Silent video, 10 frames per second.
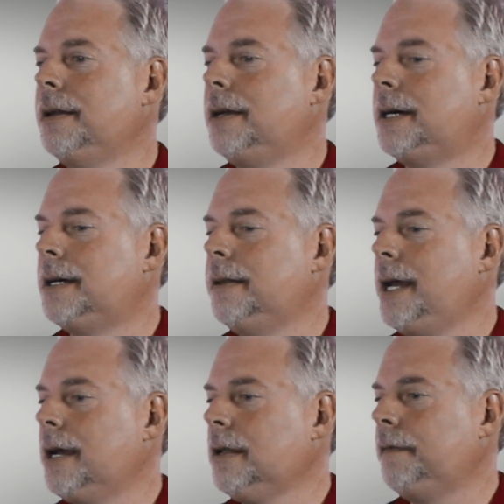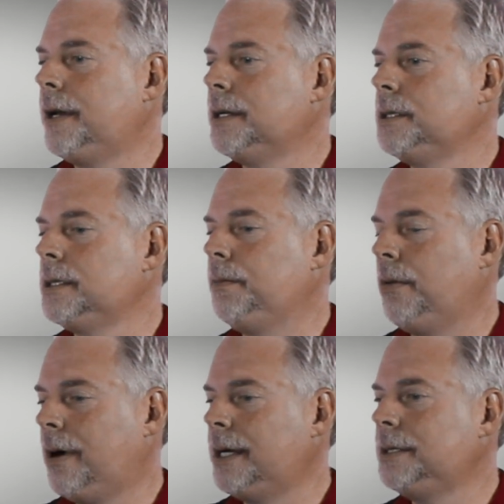that the Active House
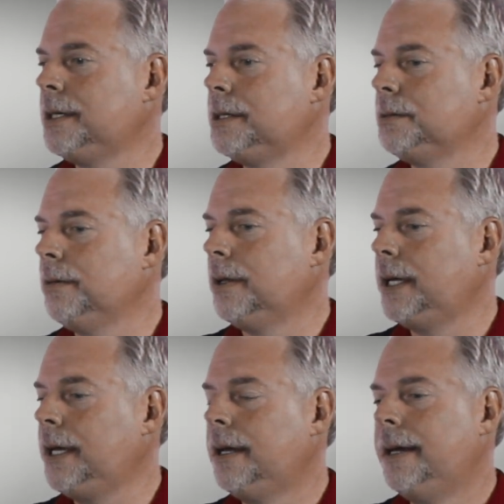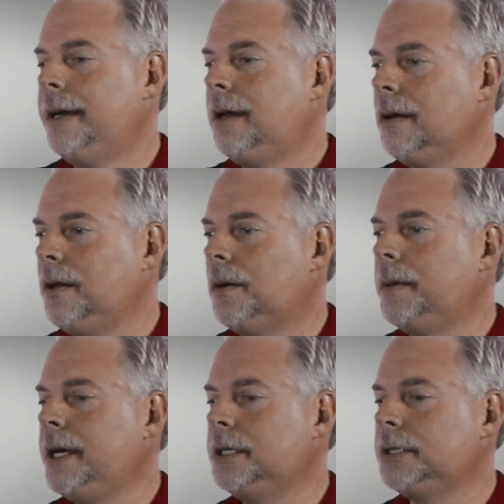project is really a
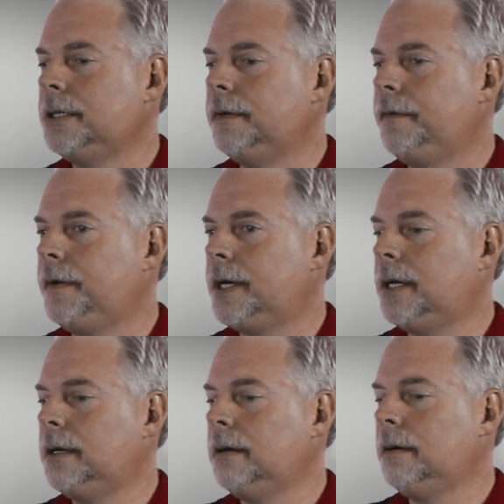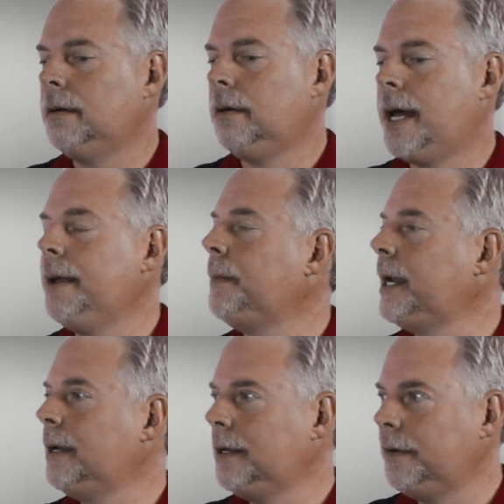culmination of
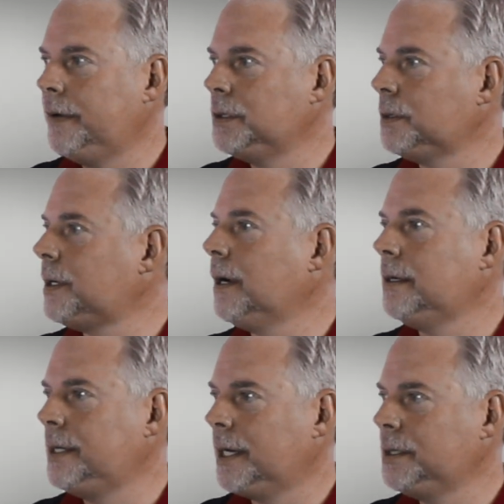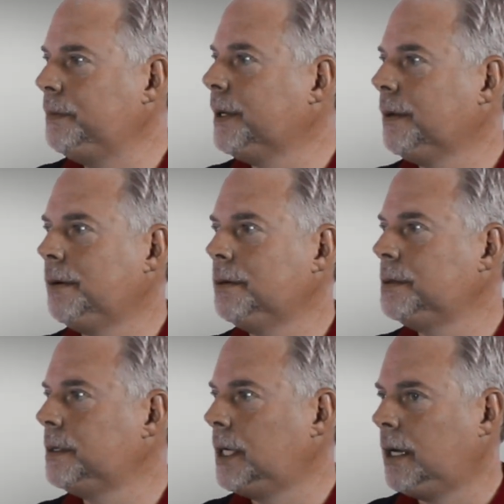like-minded individuals, architects,
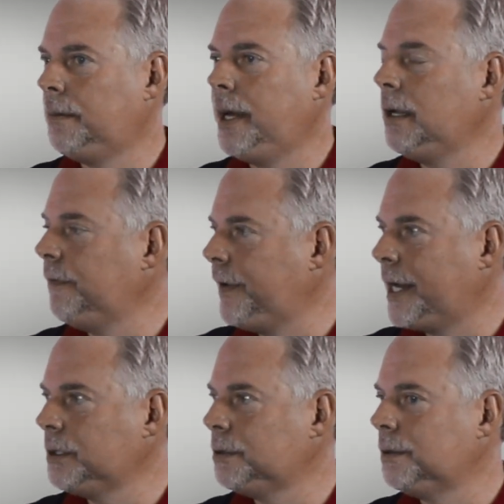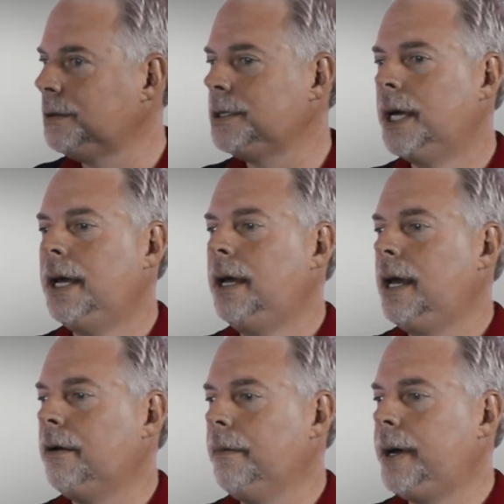builders, manufacturers,
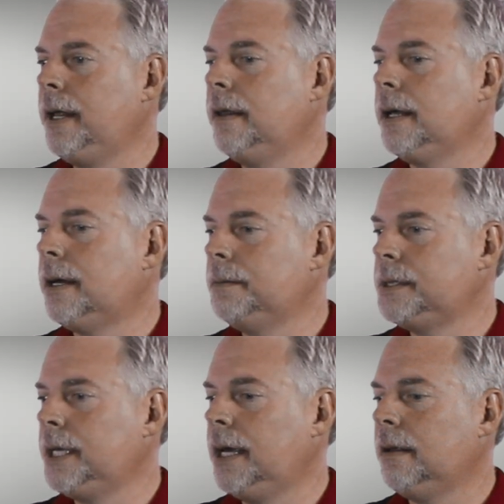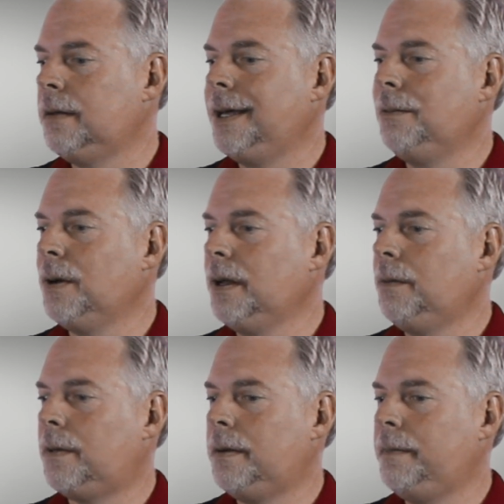everybody that comes together, and they really
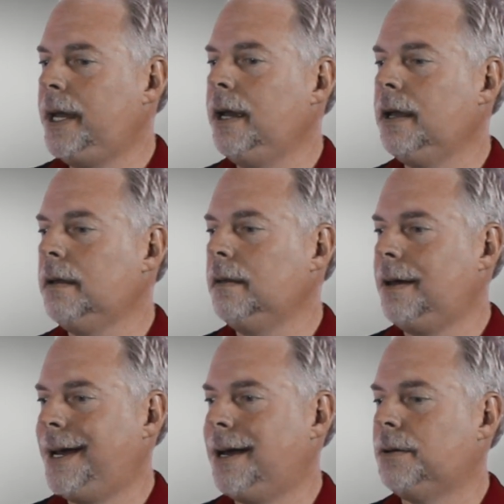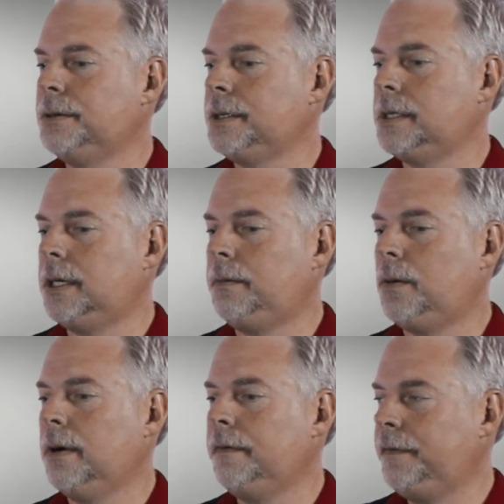want to make the house a
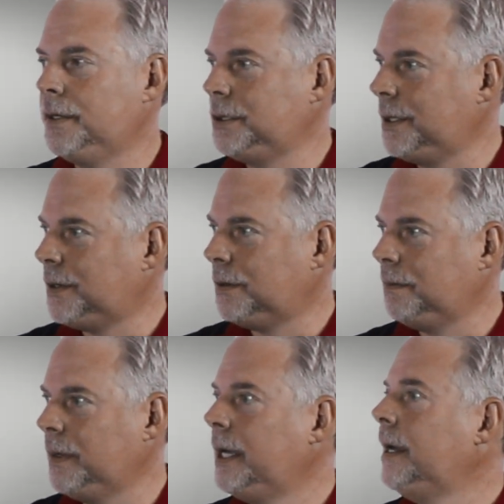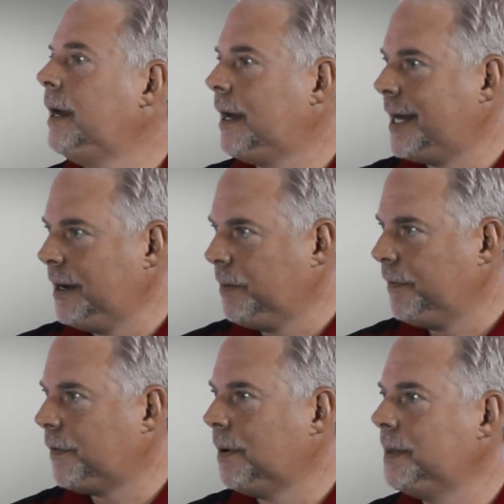more efficient home, a
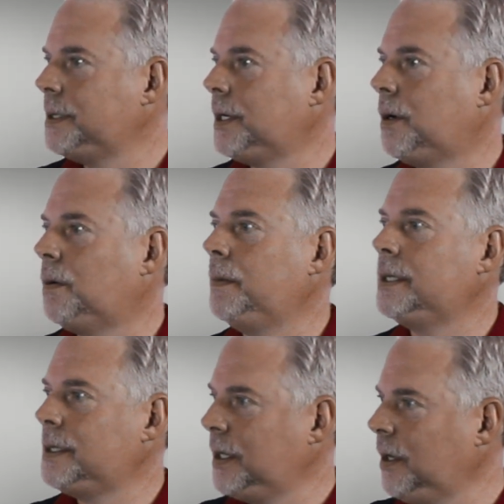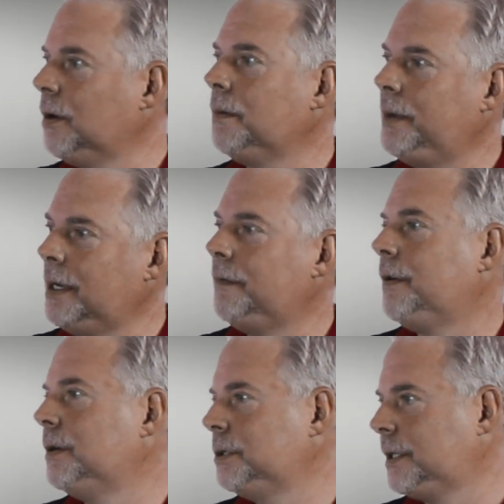high-performance home. It's the European
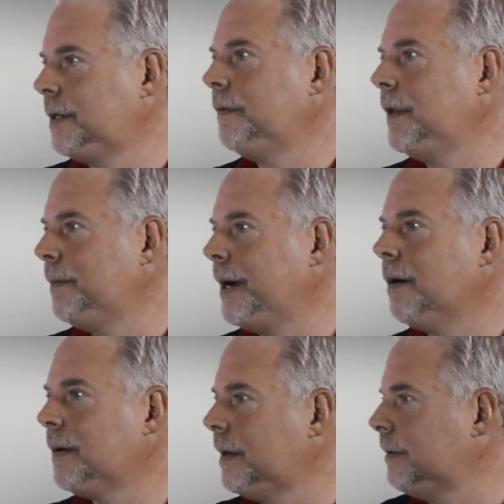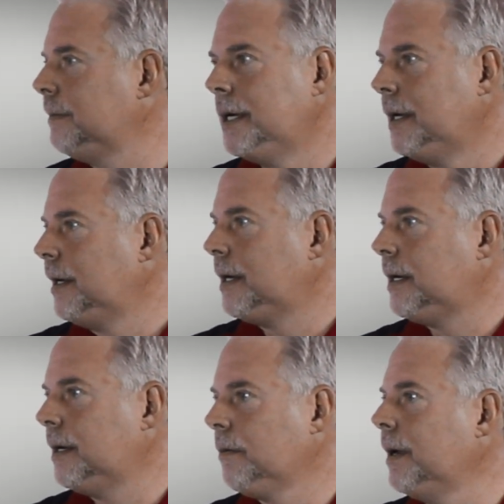version of the American
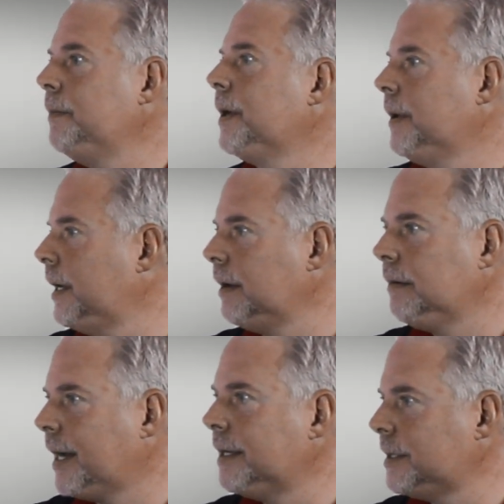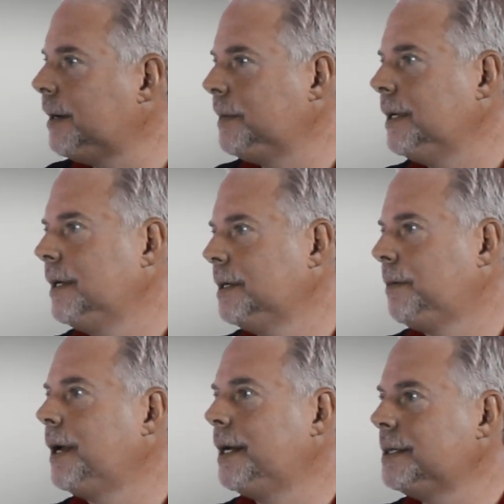green building concept. Is
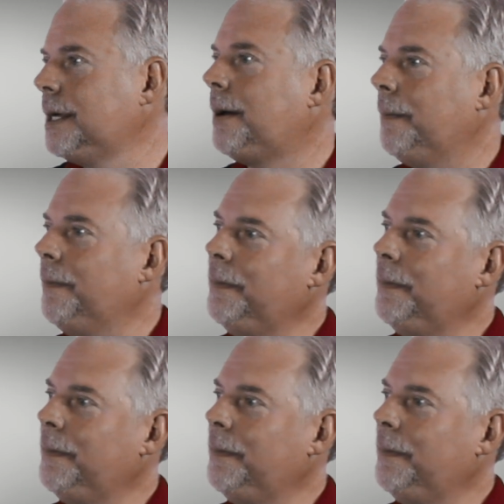what it is. Yeah.